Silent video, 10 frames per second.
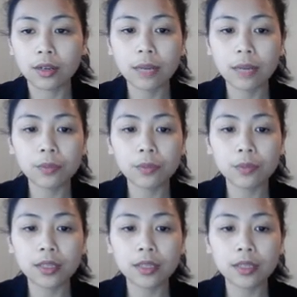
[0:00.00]
Capital
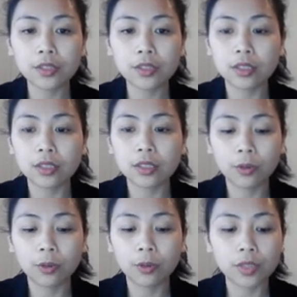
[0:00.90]
B little c is
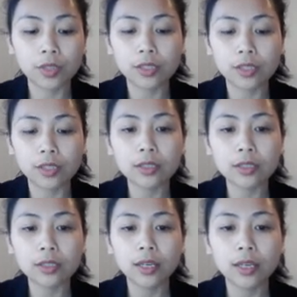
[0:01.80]

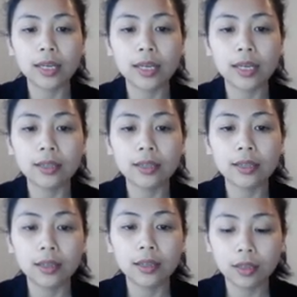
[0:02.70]
0.26, and
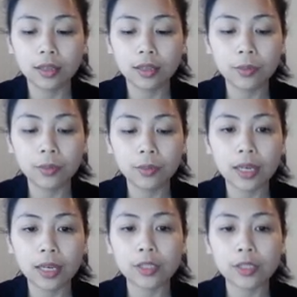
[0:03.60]
little b
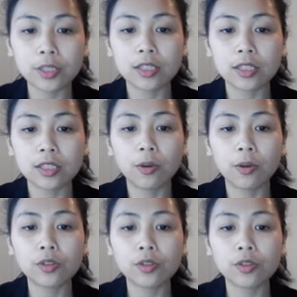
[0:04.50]
capital C is
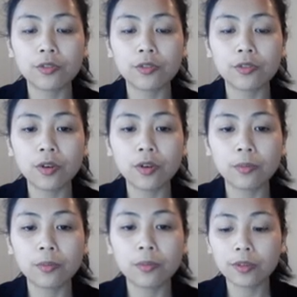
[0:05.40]

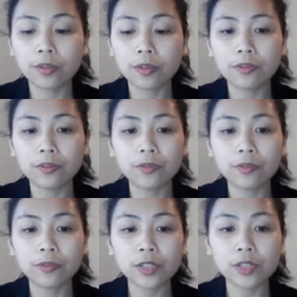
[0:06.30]

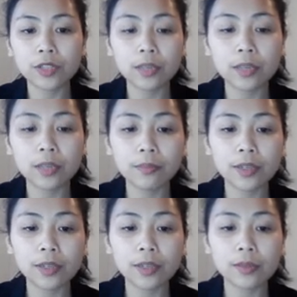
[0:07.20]
0.14
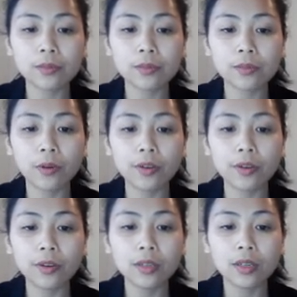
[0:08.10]
plus
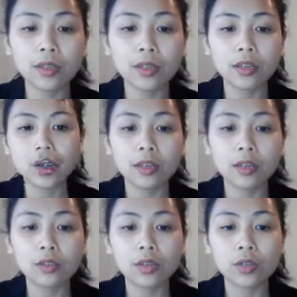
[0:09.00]

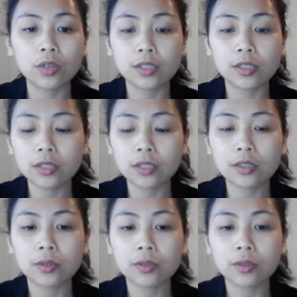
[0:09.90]

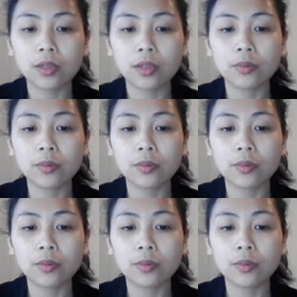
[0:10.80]
0.26, right?